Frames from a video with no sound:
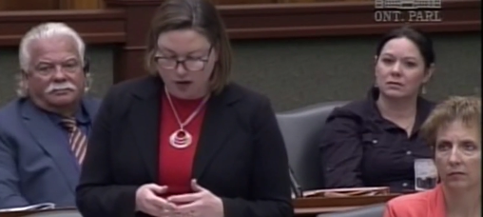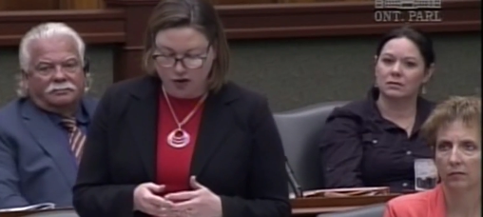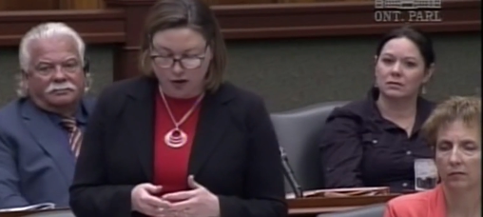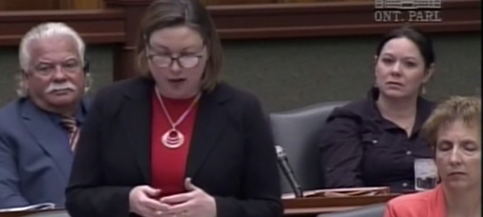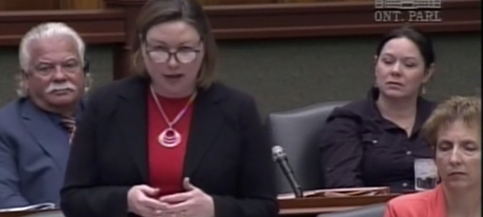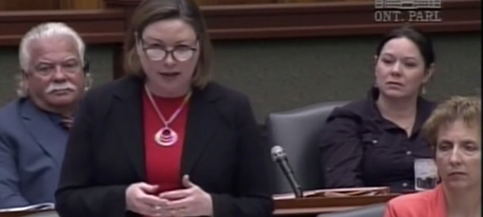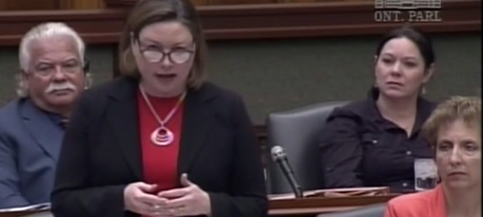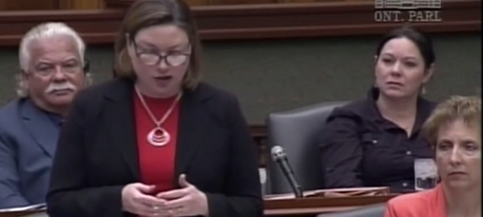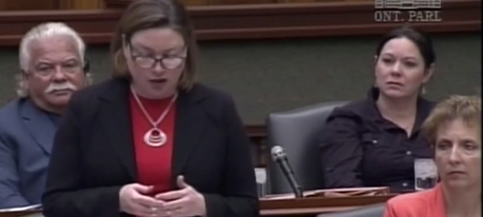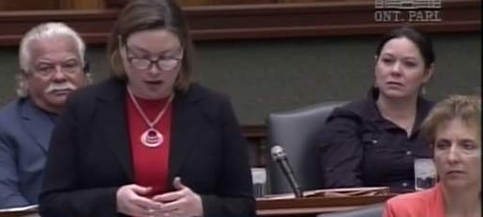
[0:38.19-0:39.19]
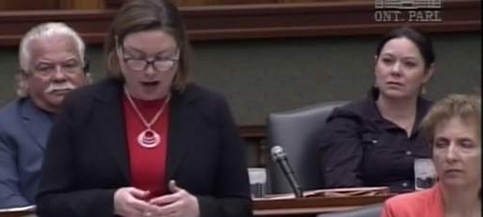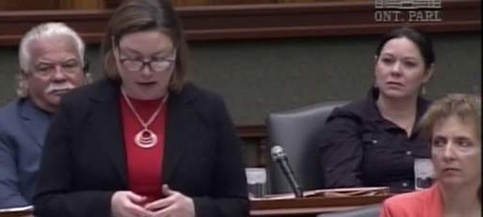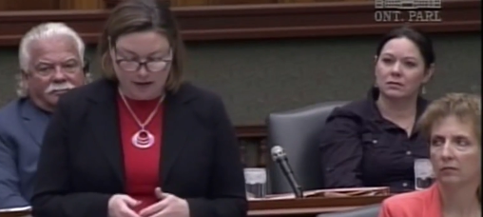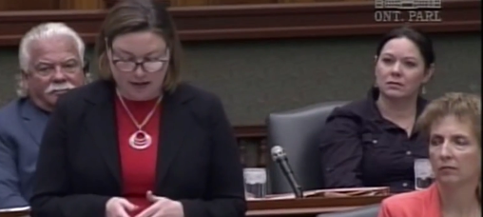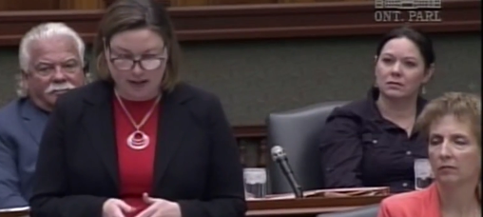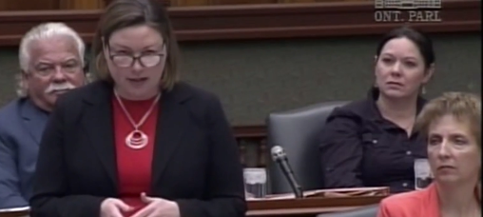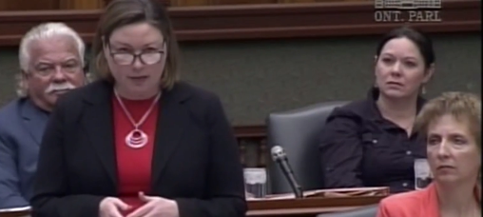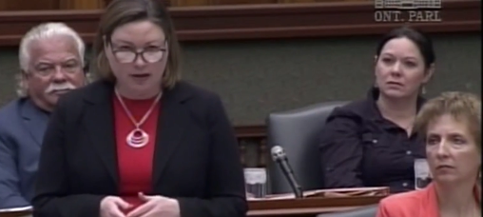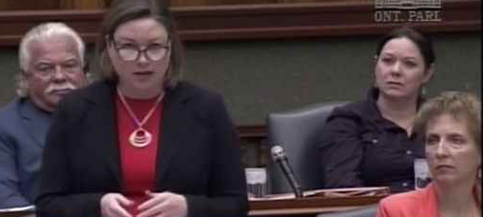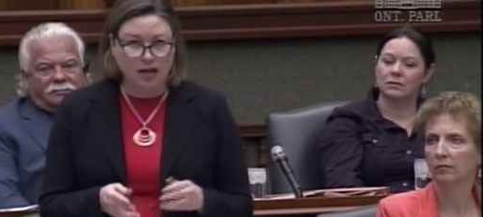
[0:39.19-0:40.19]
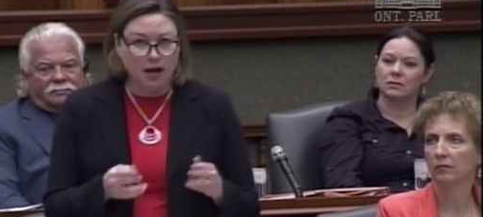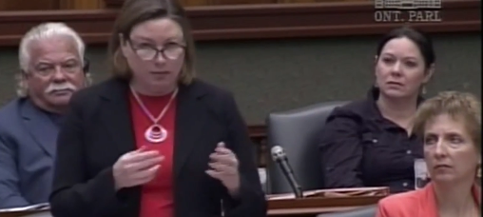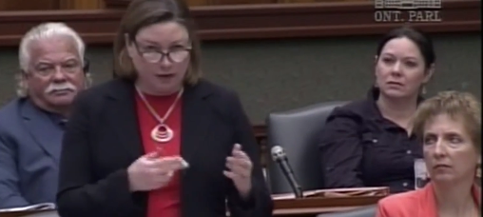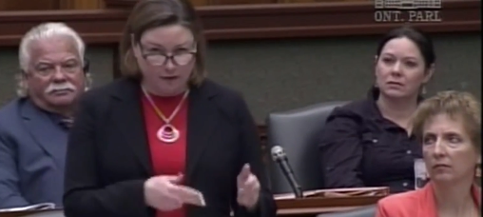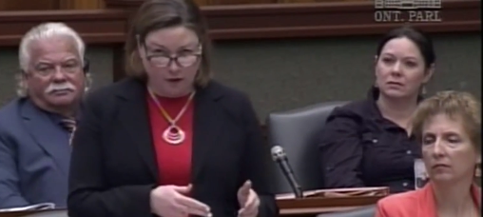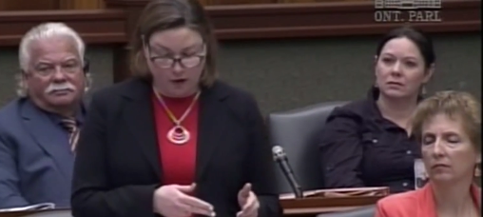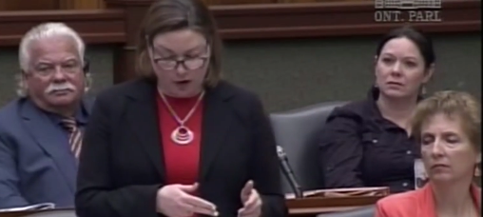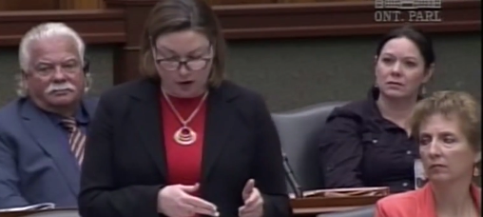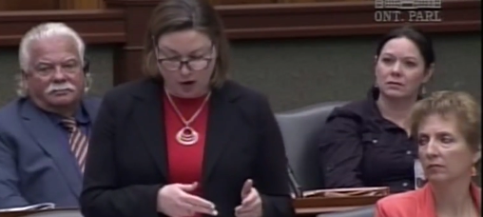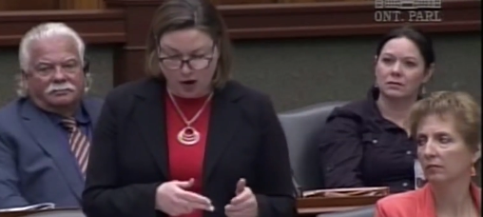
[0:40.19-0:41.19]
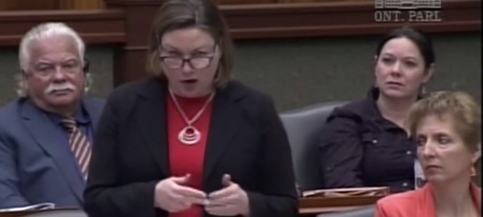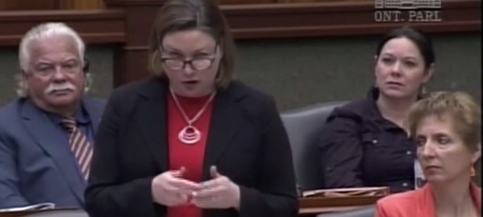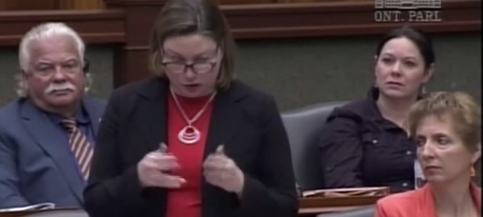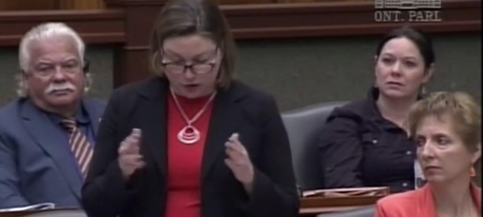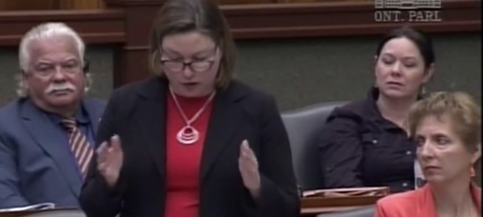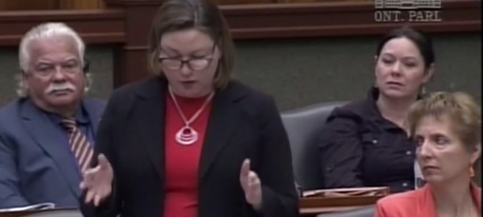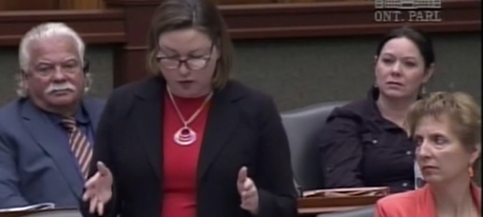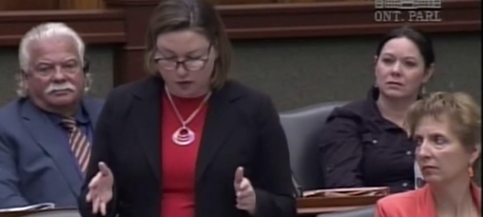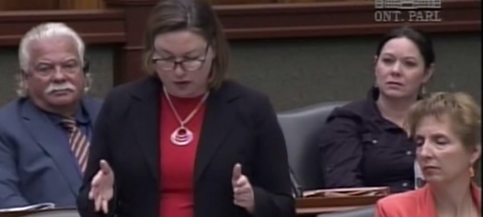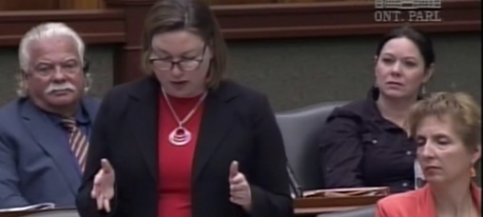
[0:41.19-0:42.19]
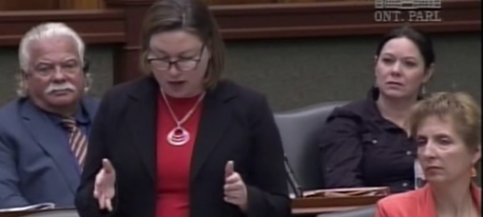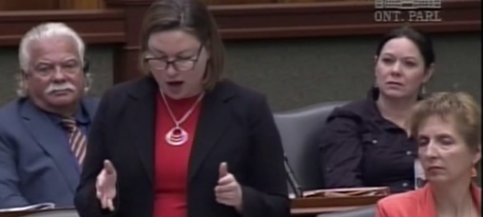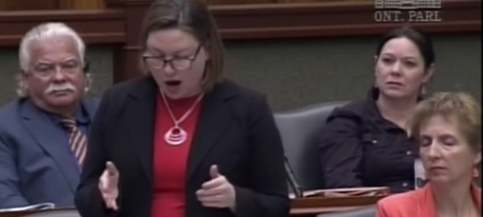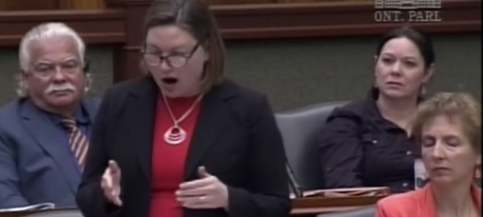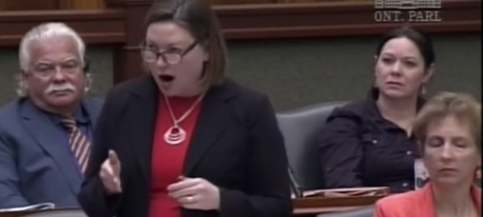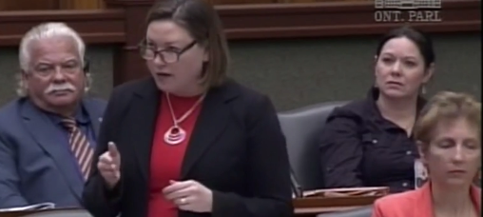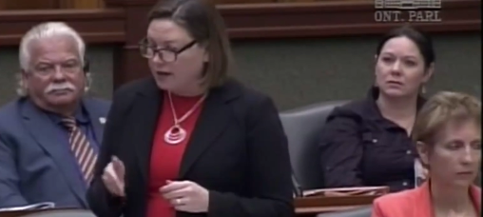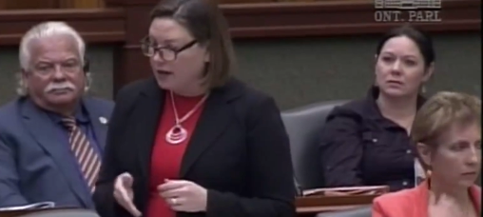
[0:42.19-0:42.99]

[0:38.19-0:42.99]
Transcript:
Speaker 1: during an election and the six months before. Those are the rules. Are